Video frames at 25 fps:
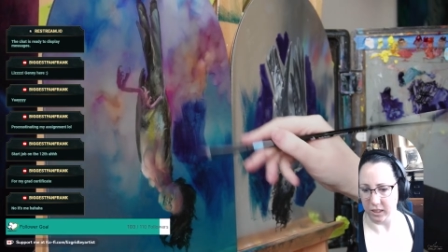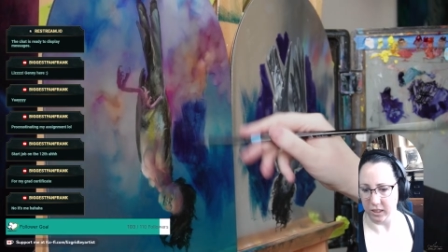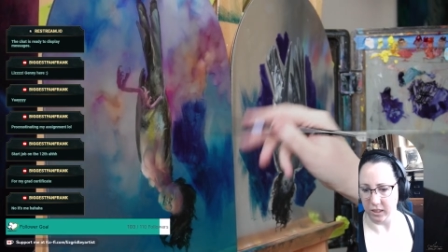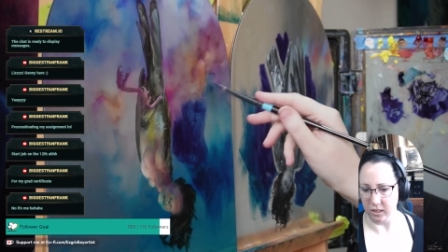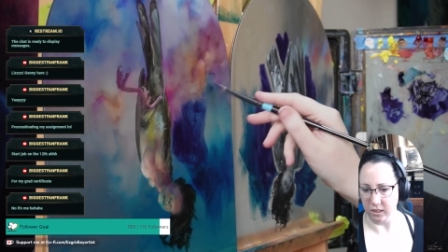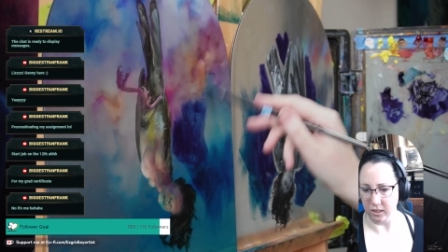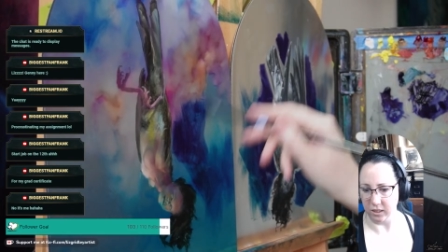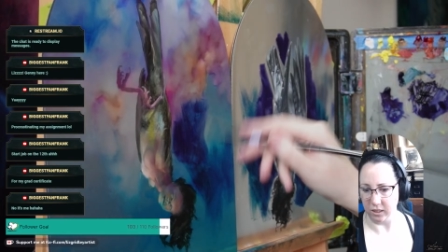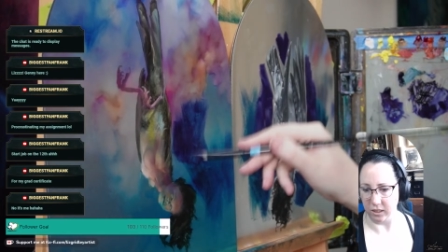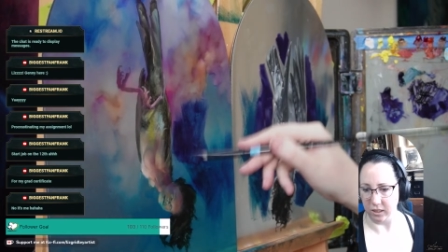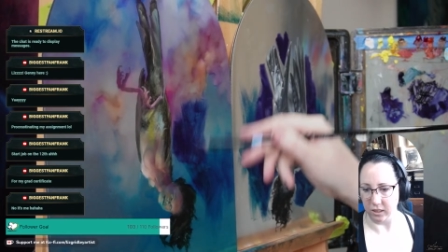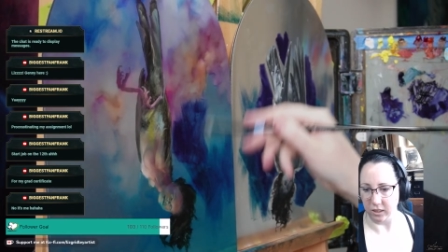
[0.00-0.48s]

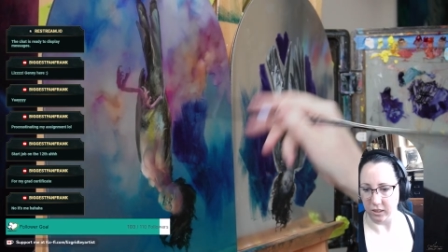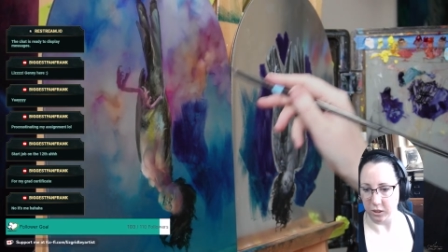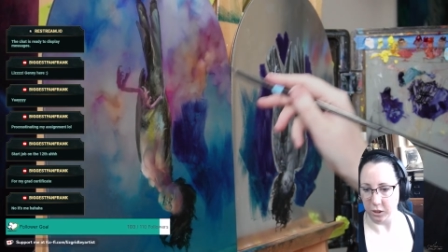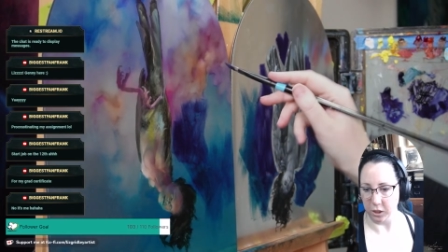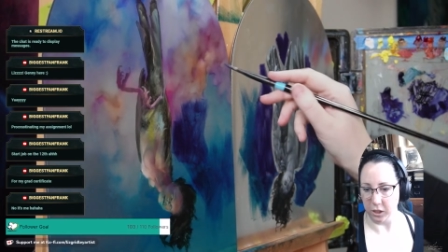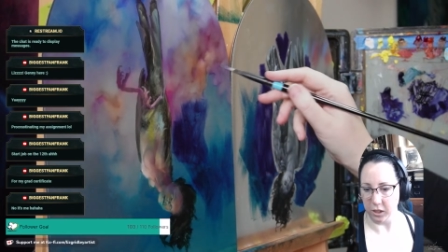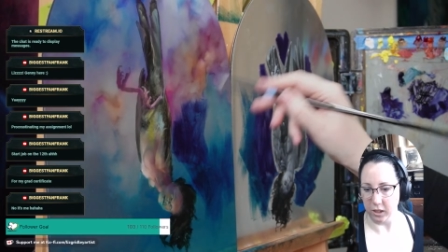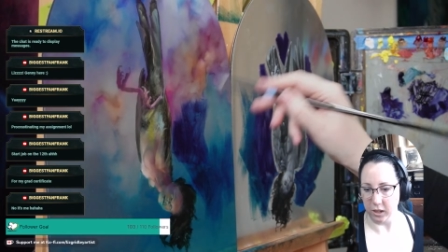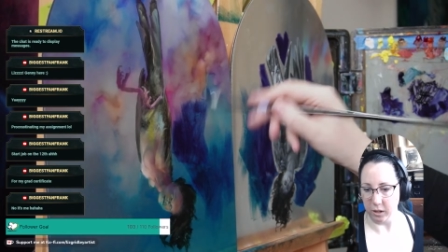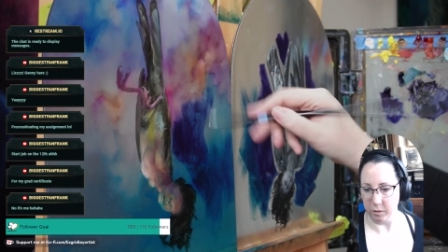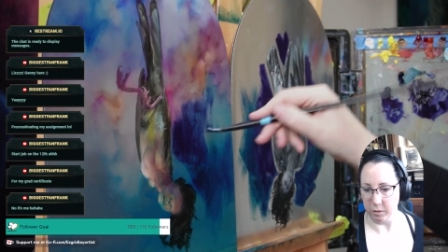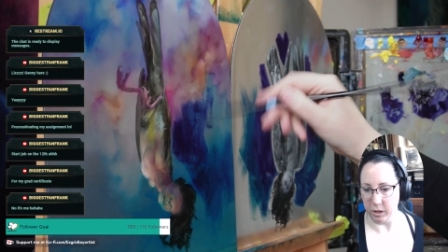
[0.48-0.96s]
oh, should
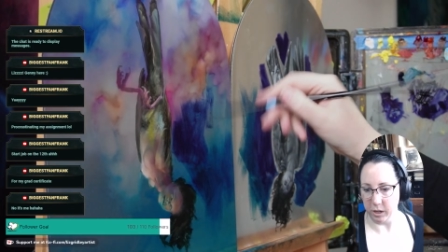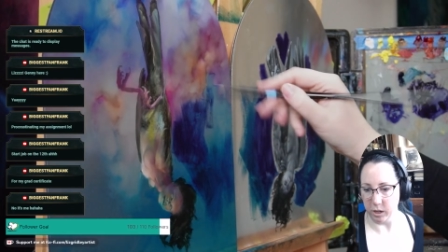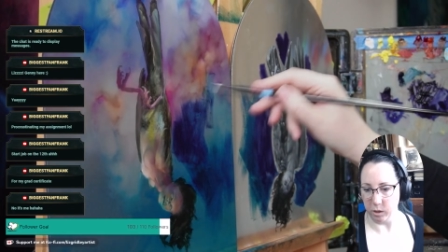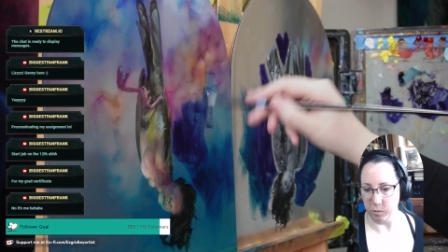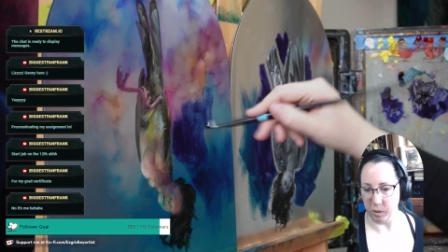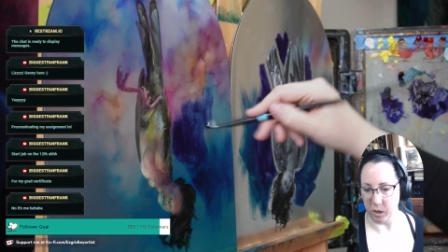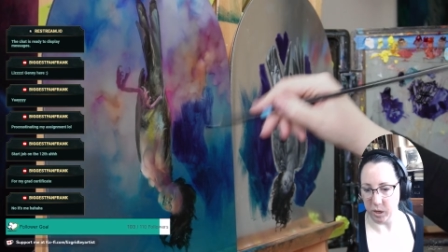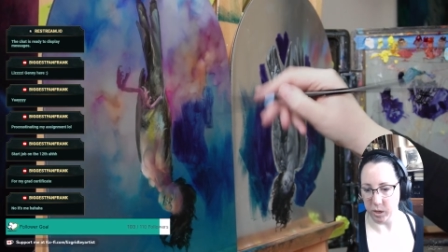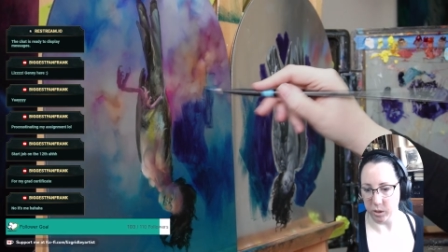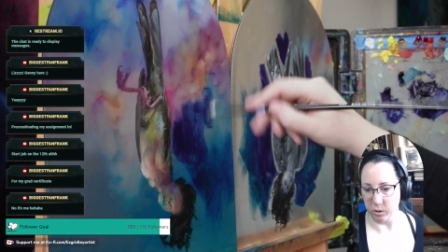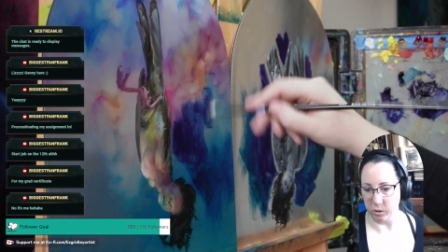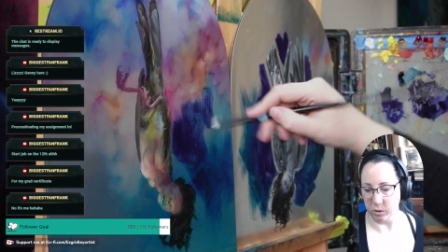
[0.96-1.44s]
I read
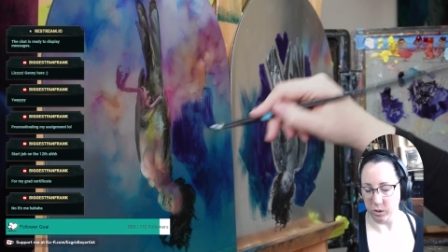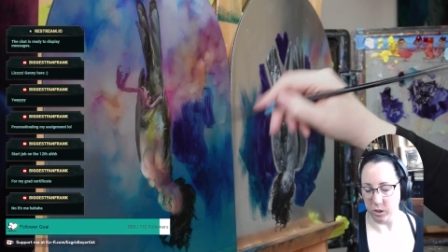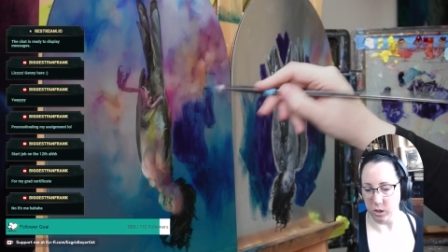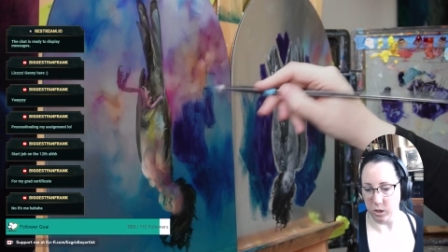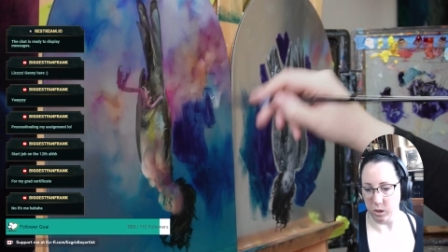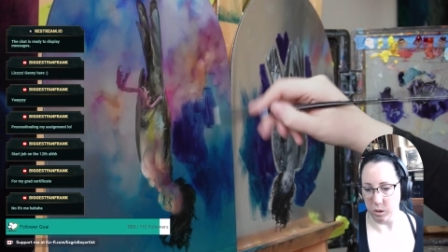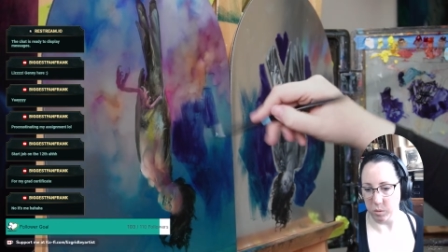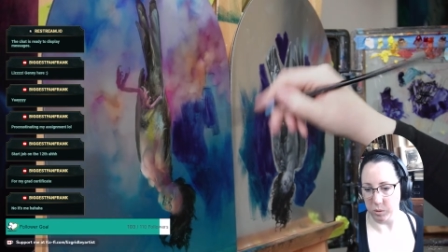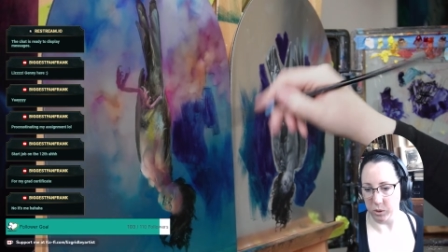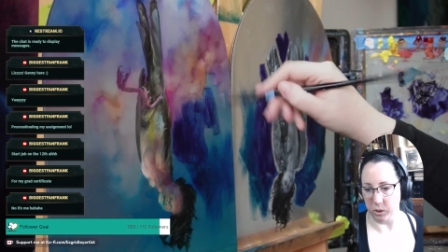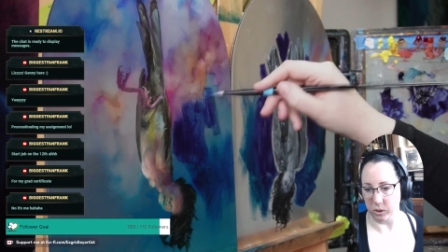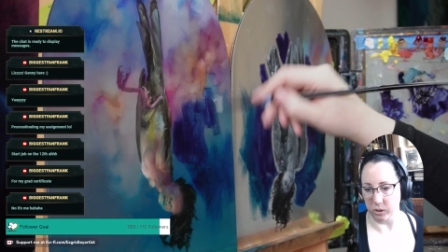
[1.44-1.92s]
my old uni
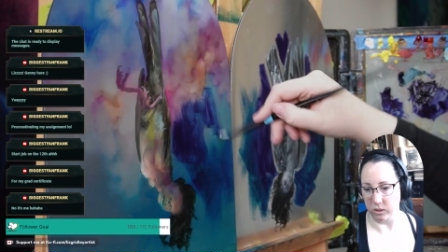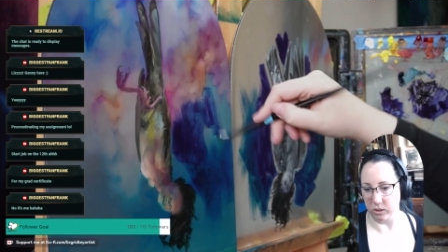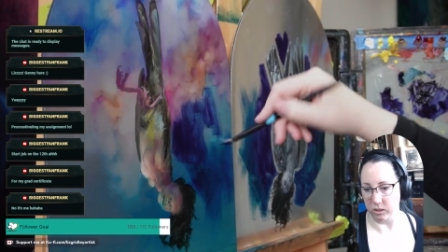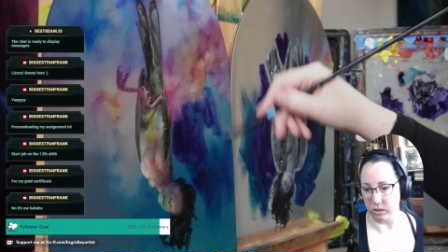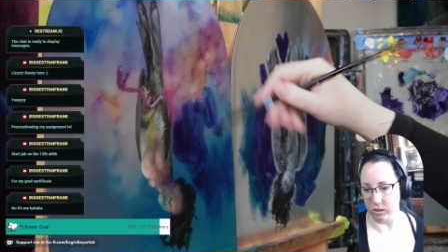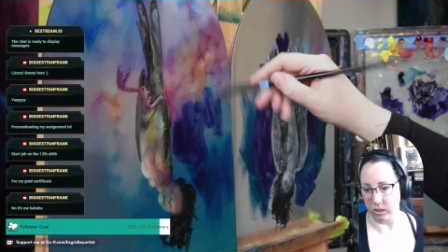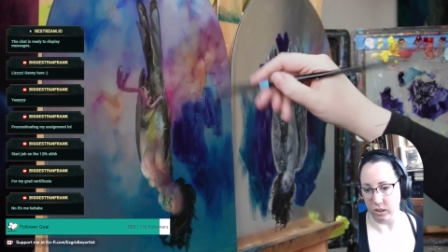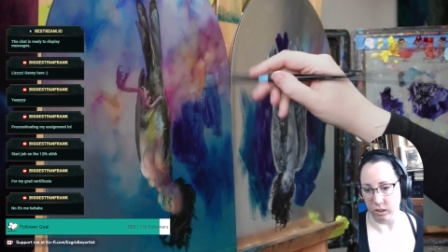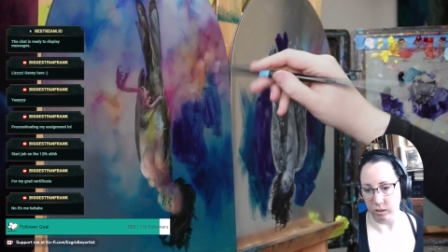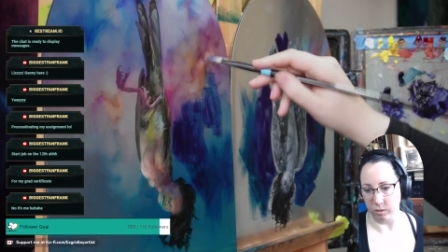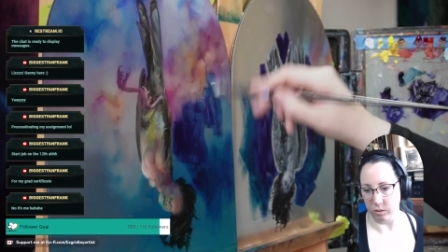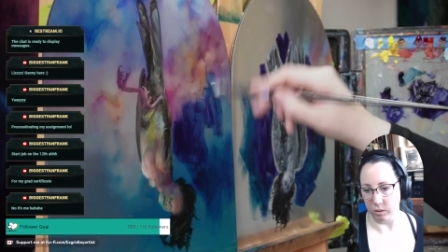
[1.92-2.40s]
books and stuff?